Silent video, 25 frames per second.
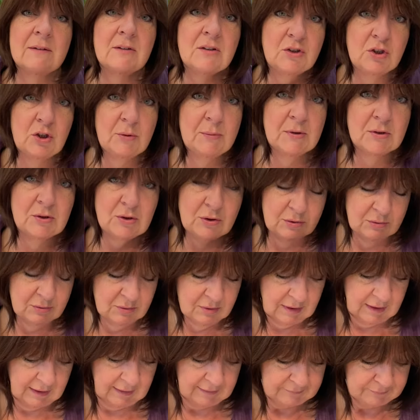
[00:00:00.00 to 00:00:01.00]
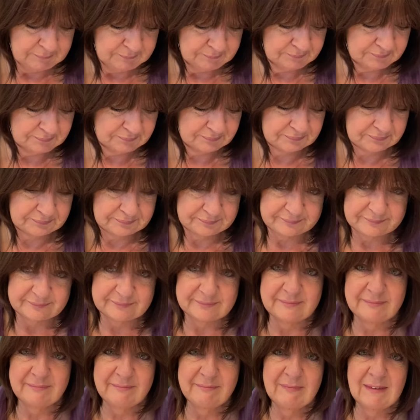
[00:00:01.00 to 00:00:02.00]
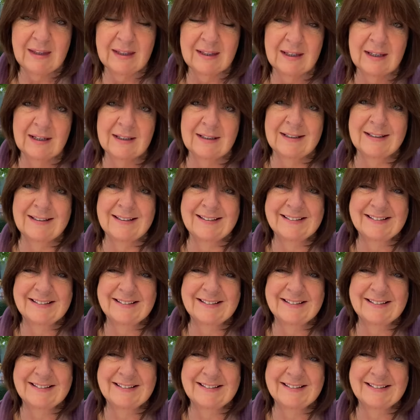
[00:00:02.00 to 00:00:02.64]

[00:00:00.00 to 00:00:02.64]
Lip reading: too much talking. Yeah.